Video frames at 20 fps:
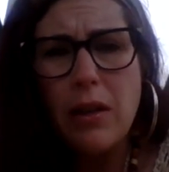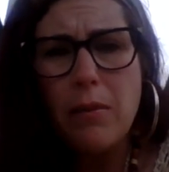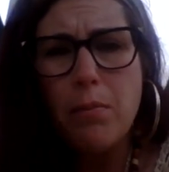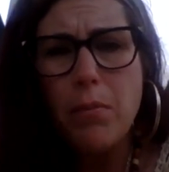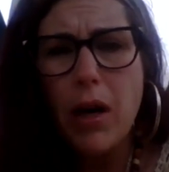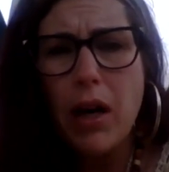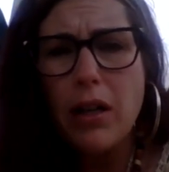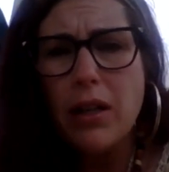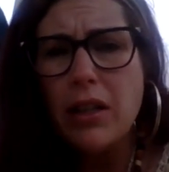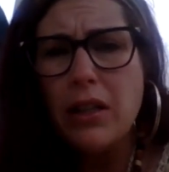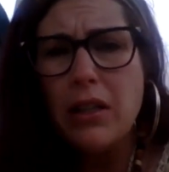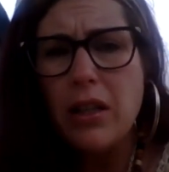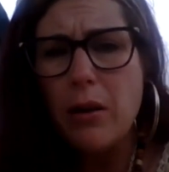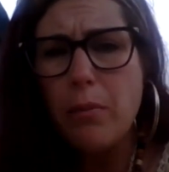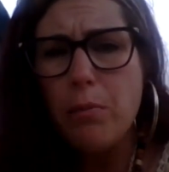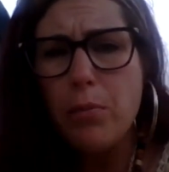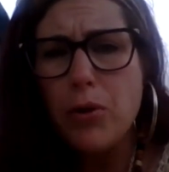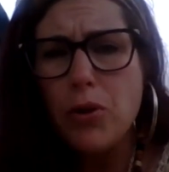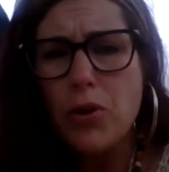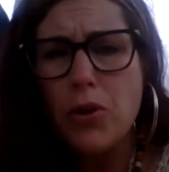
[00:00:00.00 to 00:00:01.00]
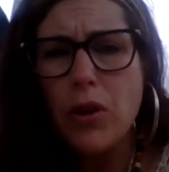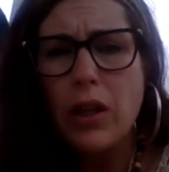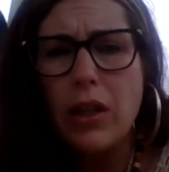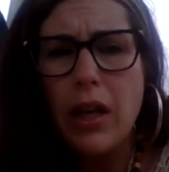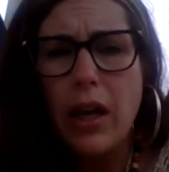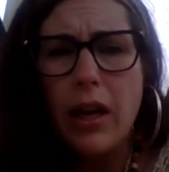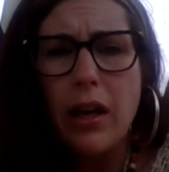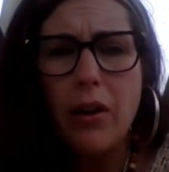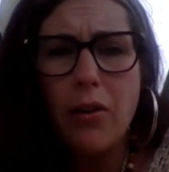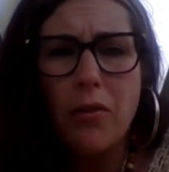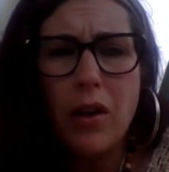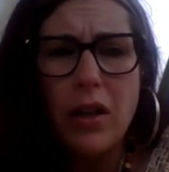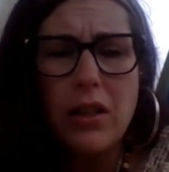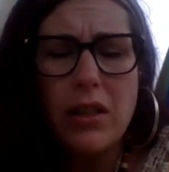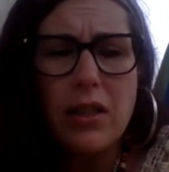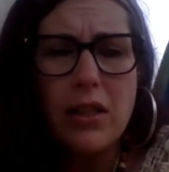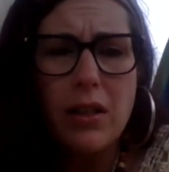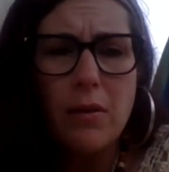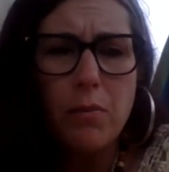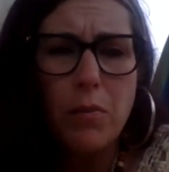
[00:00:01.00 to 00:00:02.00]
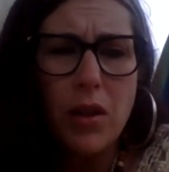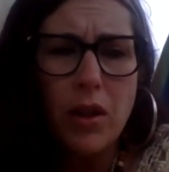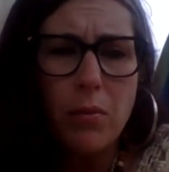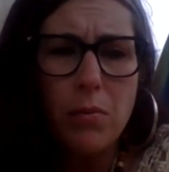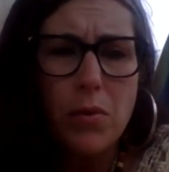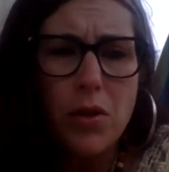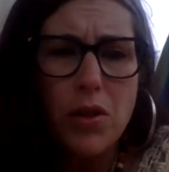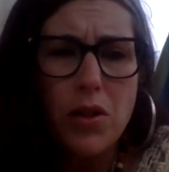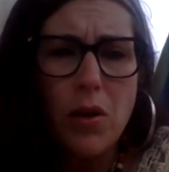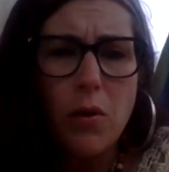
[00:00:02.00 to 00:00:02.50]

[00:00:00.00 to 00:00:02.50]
in body temperature can aggravate symptoms.